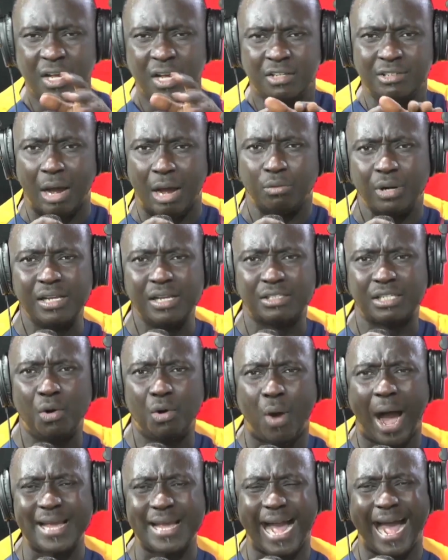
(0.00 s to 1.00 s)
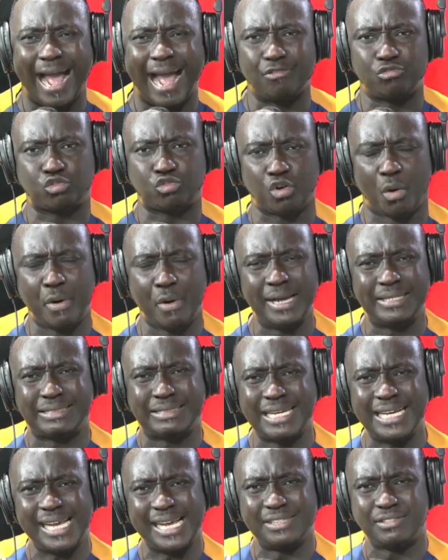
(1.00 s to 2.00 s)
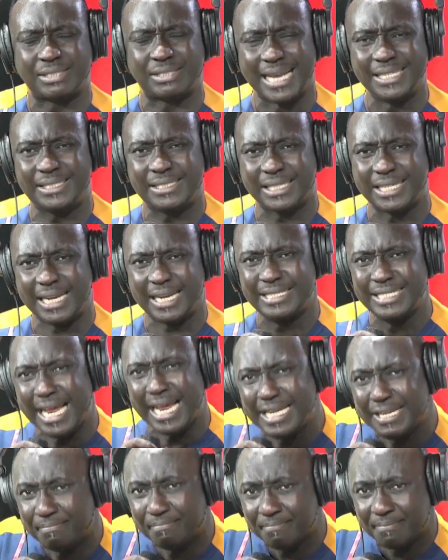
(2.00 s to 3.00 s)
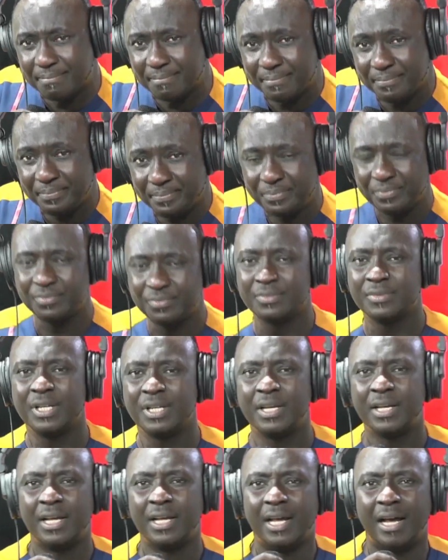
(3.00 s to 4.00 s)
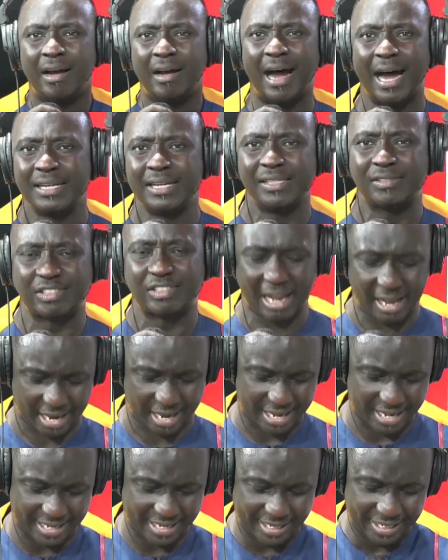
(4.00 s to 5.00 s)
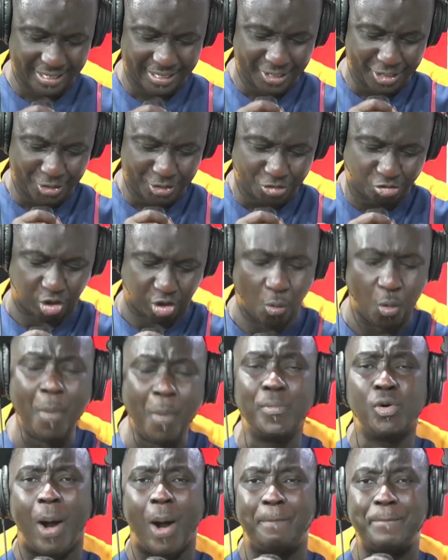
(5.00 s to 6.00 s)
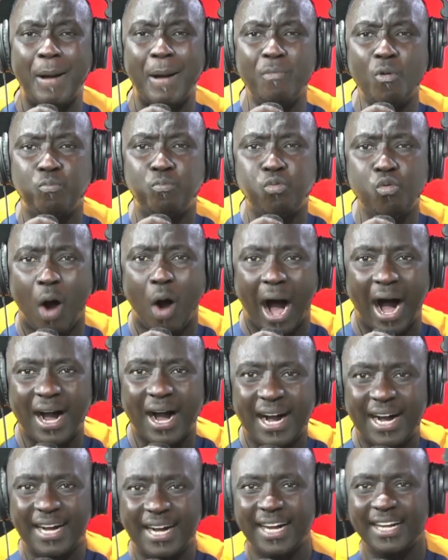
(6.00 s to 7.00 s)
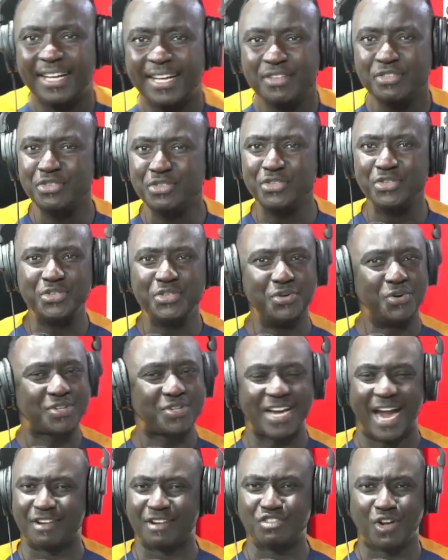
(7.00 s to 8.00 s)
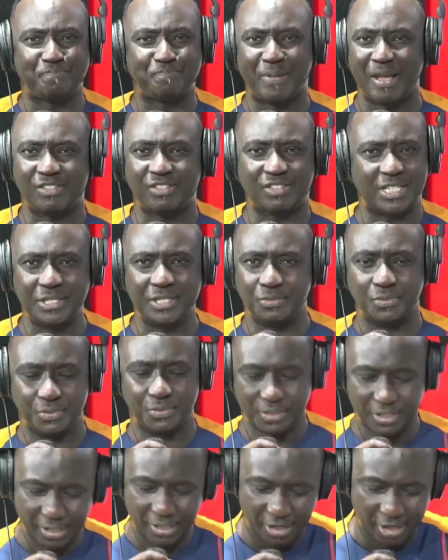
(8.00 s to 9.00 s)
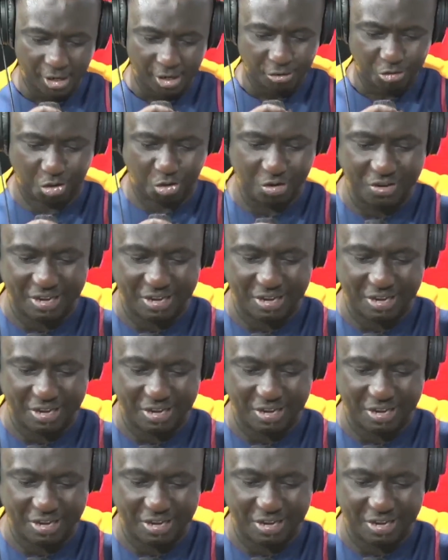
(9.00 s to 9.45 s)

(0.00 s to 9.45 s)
The reason why I am so ready in Sanchinibia. And he said, so you cannot perceive. to